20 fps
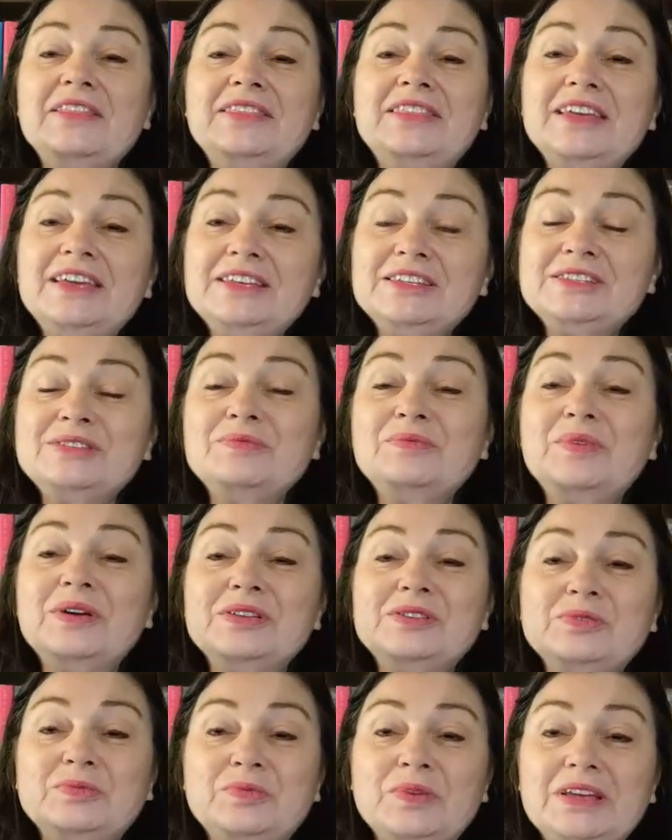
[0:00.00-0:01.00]
This
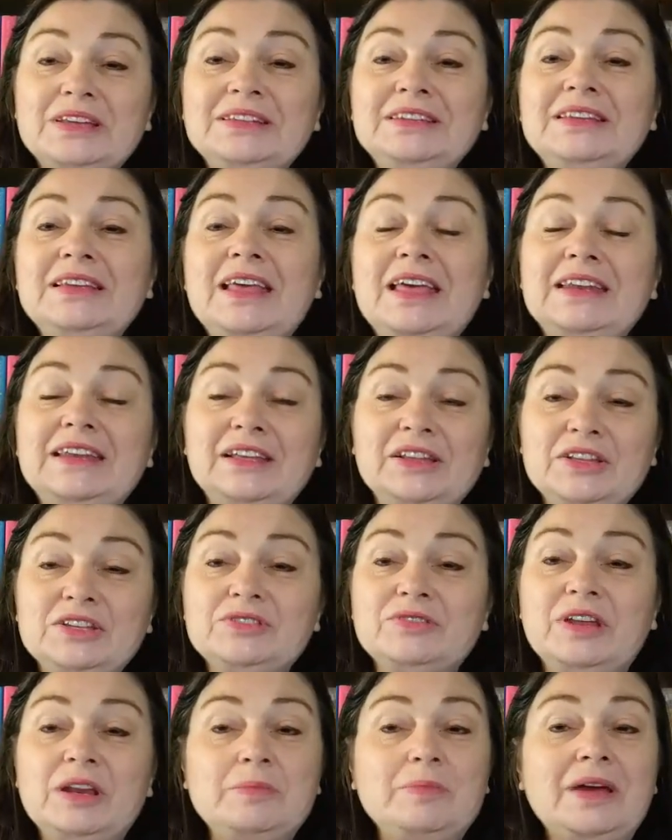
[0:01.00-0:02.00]
was written and
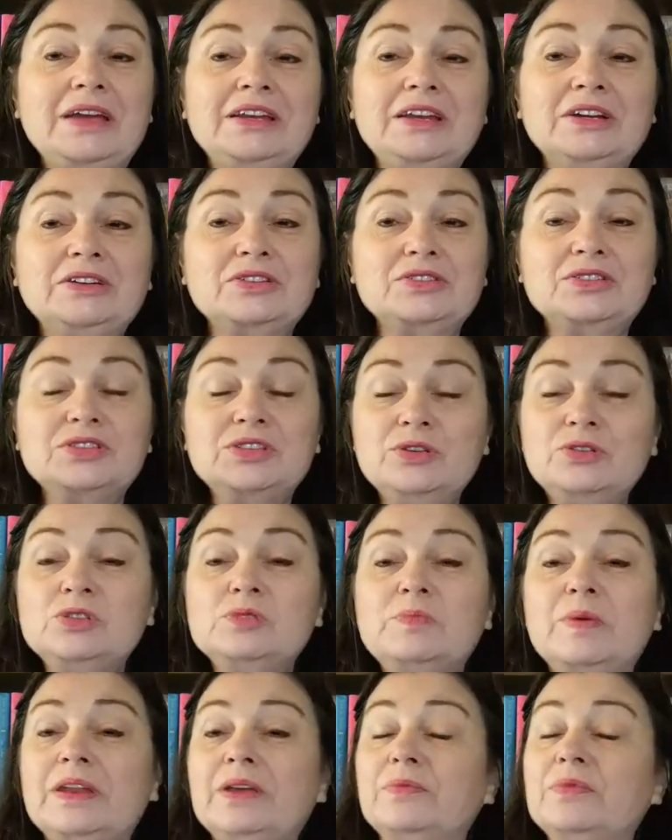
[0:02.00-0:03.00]
illustrated by Dr.
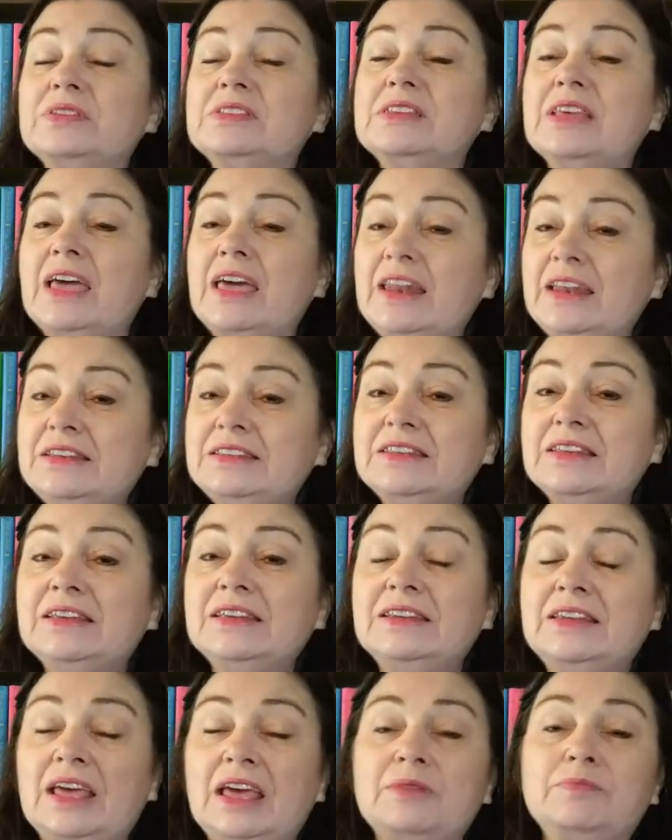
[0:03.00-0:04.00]
Seuss, but it was
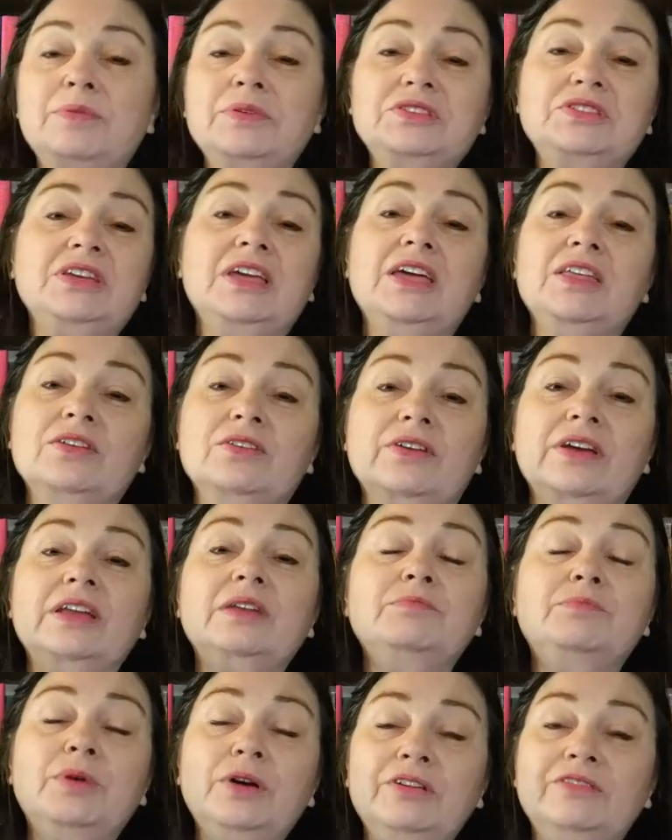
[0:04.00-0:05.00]
edited and put together
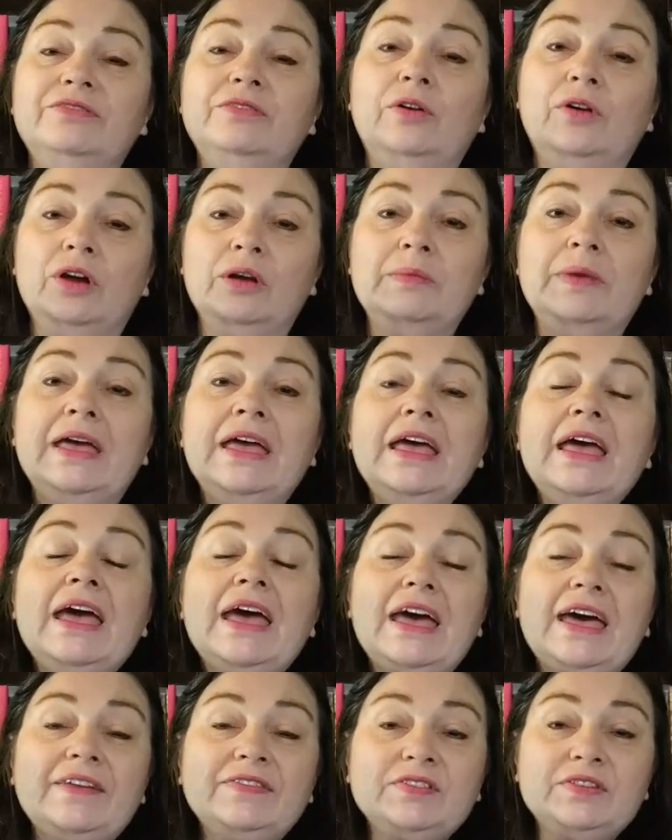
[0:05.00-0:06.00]
in book form
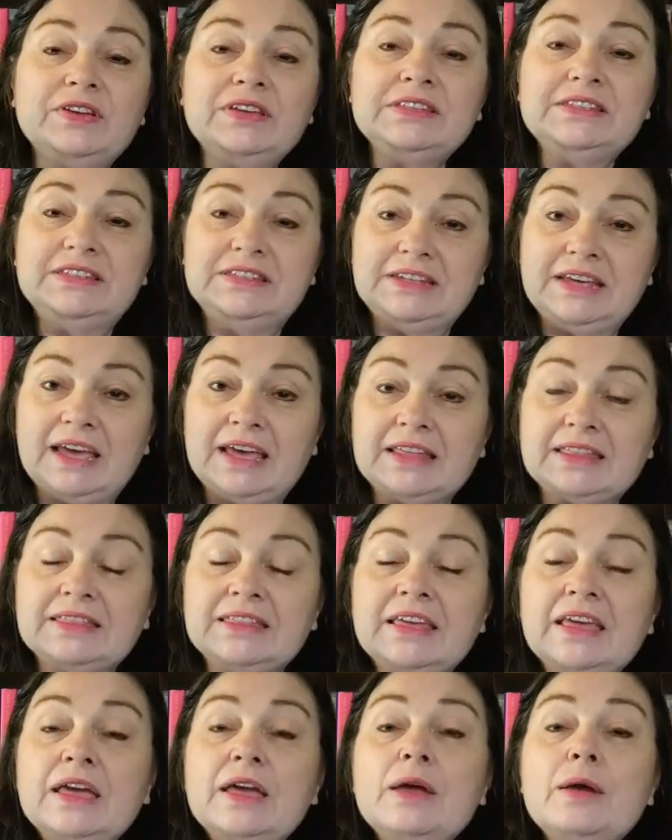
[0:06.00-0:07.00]
after his
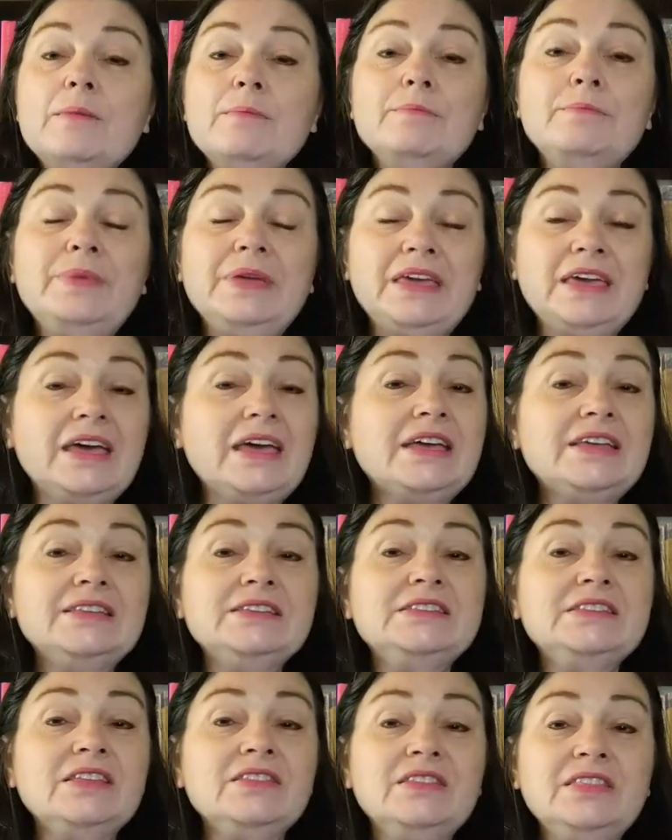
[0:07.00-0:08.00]
death,
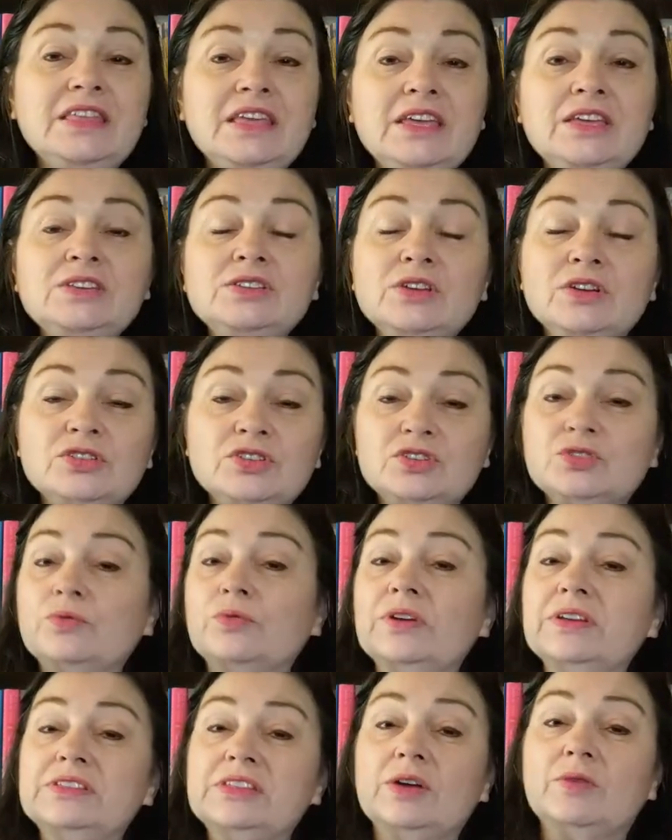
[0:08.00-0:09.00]
because these are
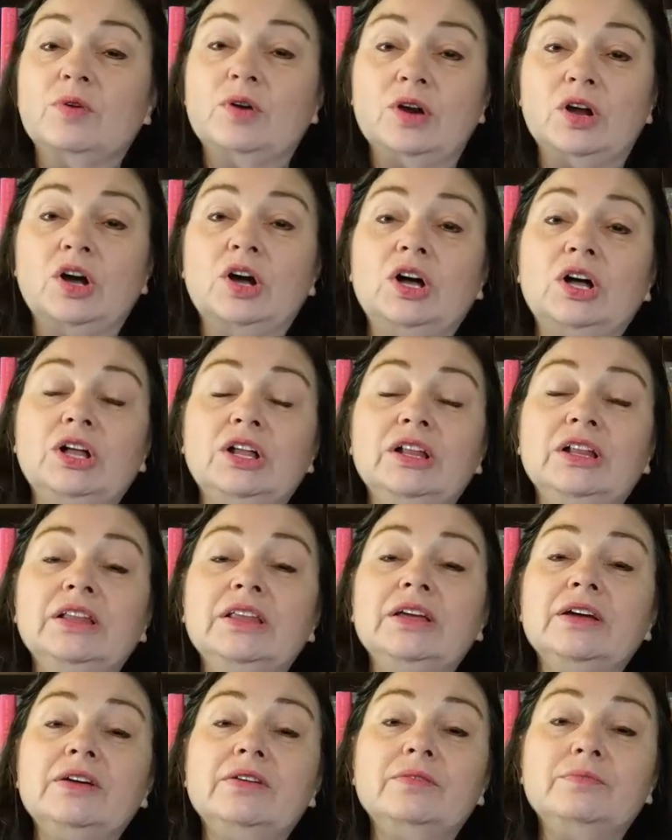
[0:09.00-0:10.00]
stories that were
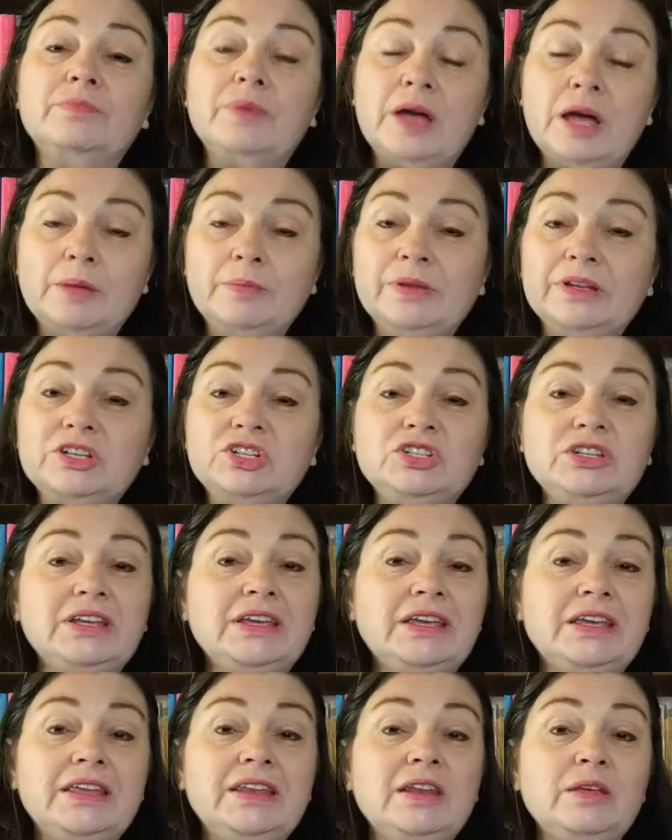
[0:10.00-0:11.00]
all published
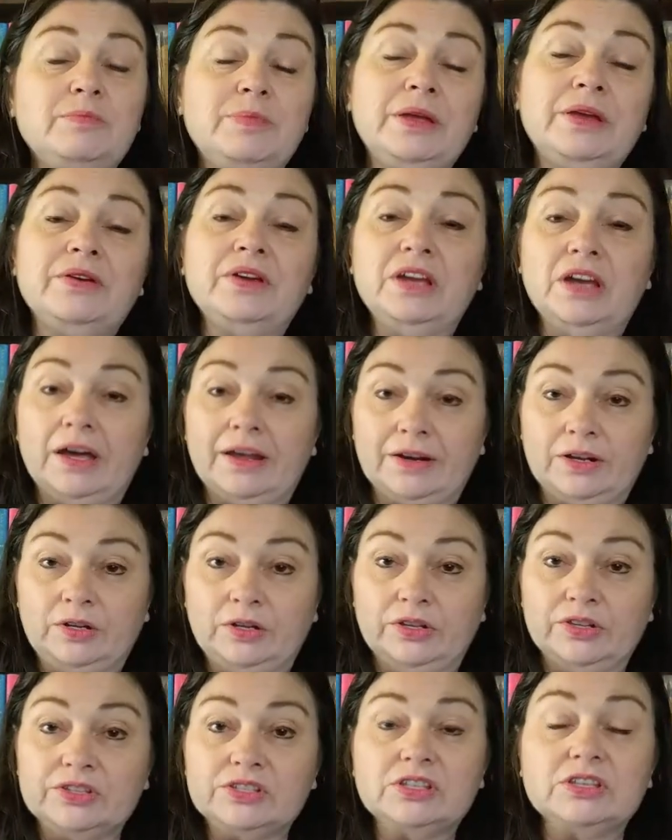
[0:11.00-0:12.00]
in
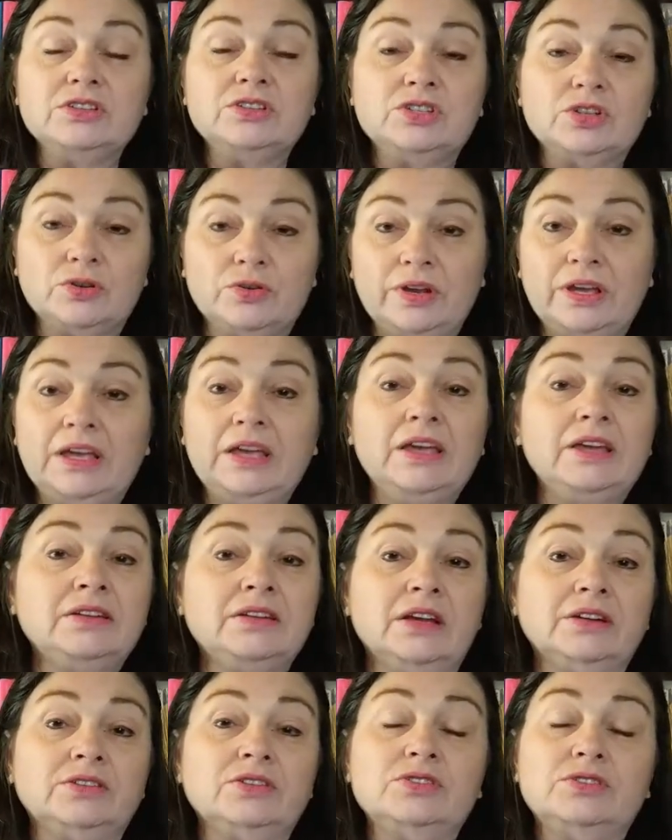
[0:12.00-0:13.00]
periodicals during
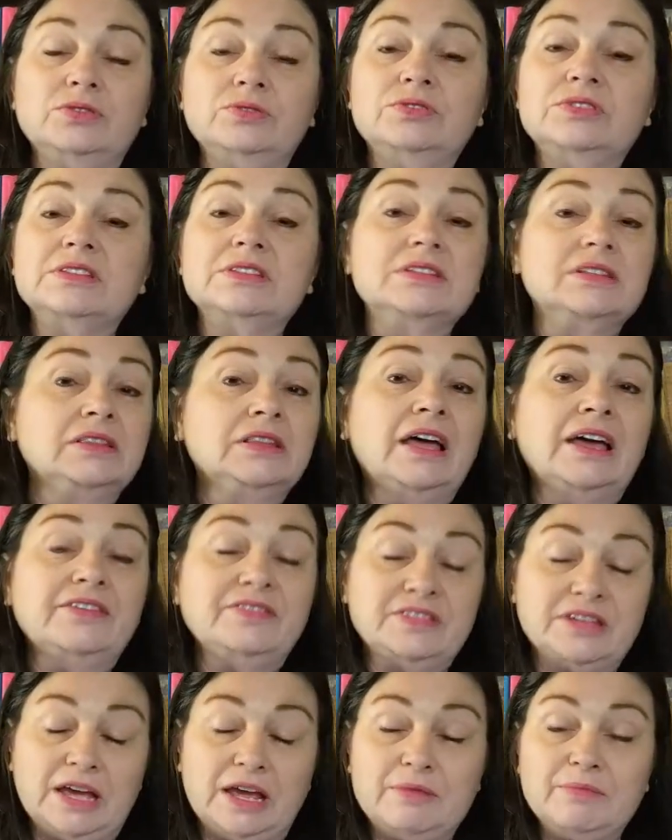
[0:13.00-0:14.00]
Dr. Seuss's
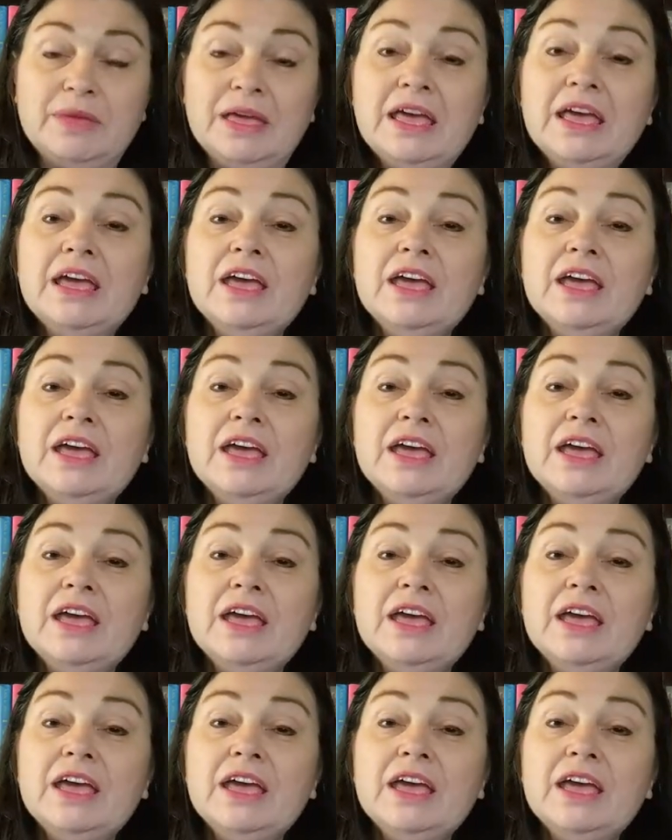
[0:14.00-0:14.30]
lifetime.